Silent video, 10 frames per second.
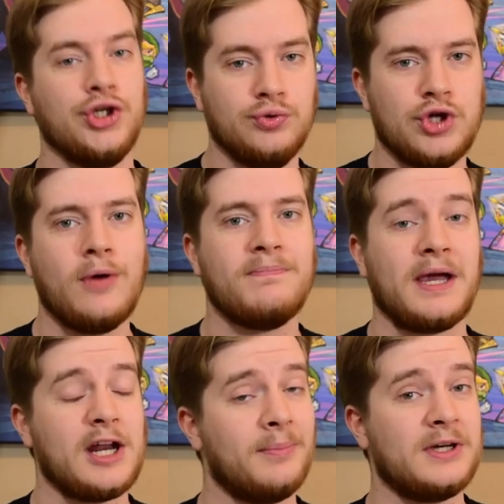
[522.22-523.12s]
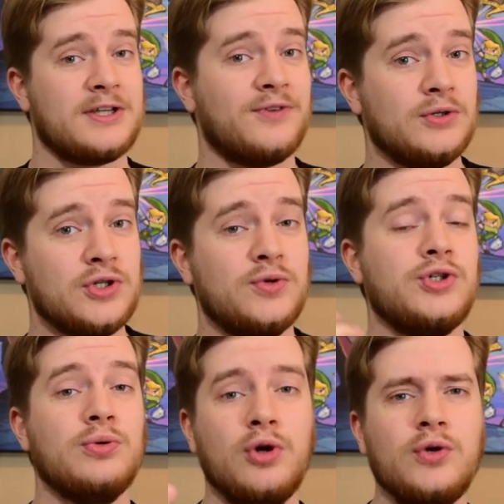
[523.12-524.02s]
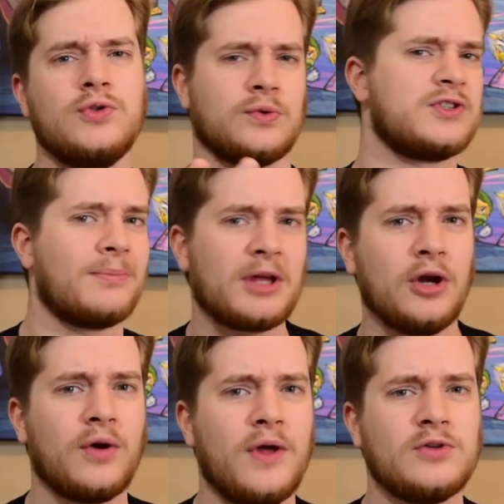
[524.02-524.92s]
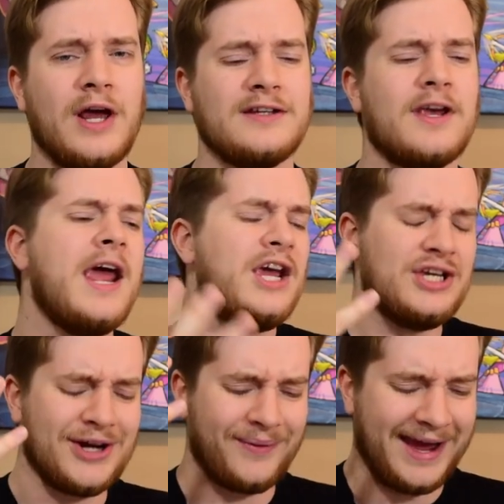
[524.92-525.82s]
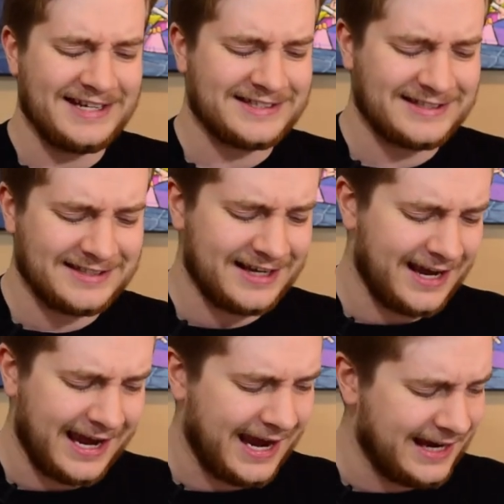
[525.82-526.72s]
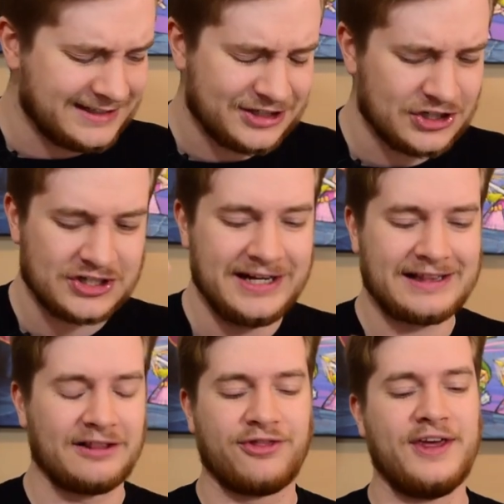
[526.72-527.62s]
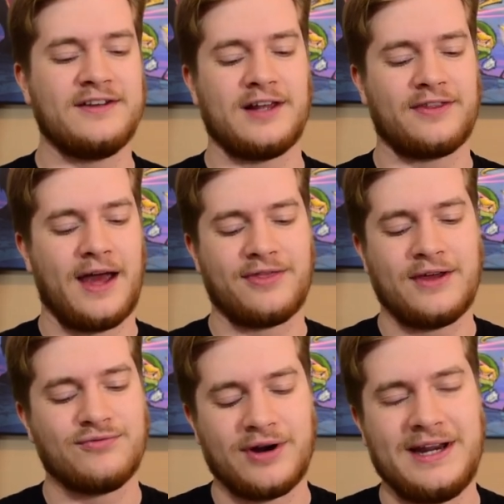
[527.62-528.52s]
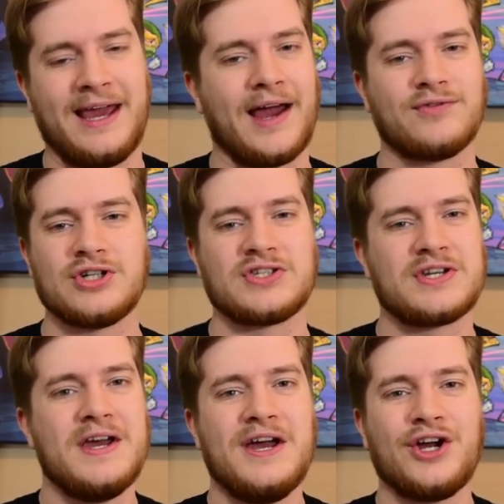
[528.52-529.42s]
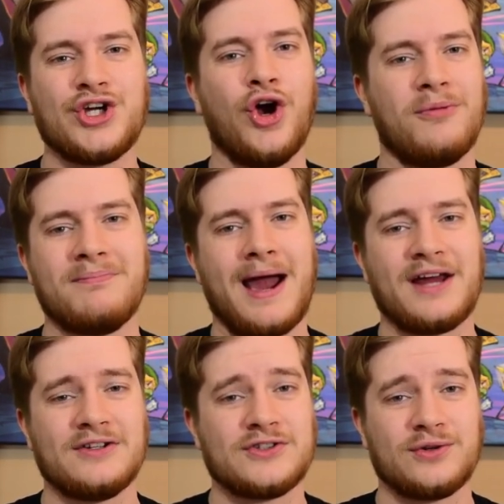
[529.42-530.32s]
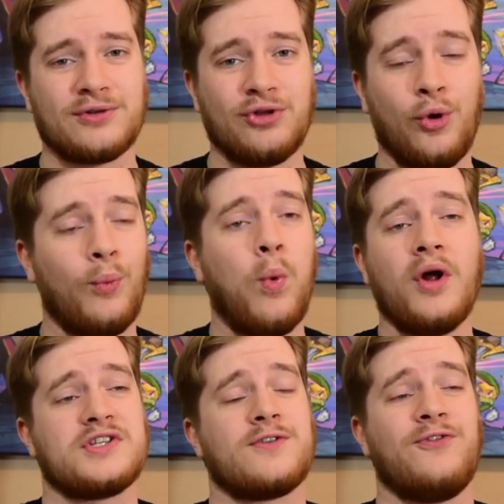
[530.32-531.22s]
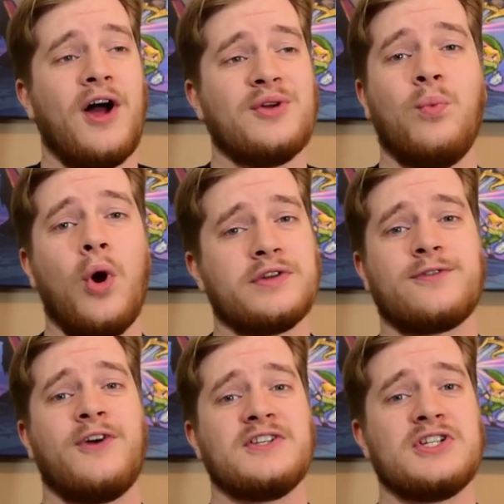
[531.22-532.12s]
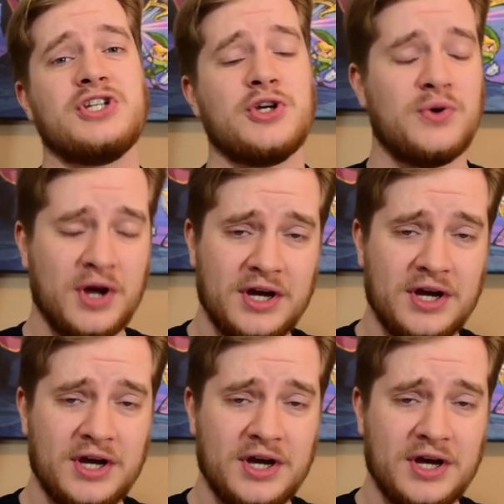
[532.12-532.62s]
you don't pick it up, because if you do, you lose, or something along those lines. You know, it's just little things like that. They really have just gone mad and sort of thought, what's fun to do,